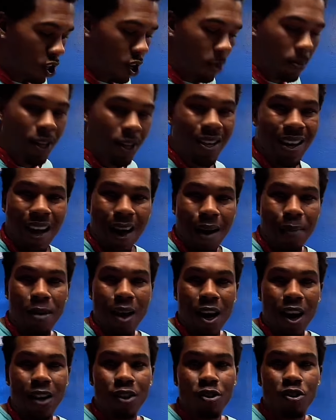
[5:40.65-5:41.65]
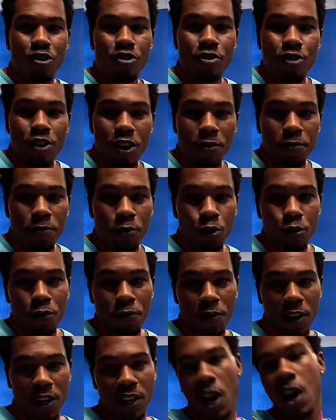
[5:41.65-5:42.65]
thing that I can't be
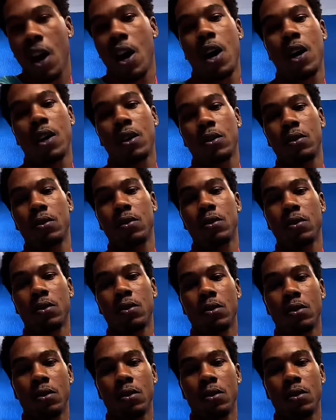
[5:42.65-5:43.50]
ungrateful for, dog.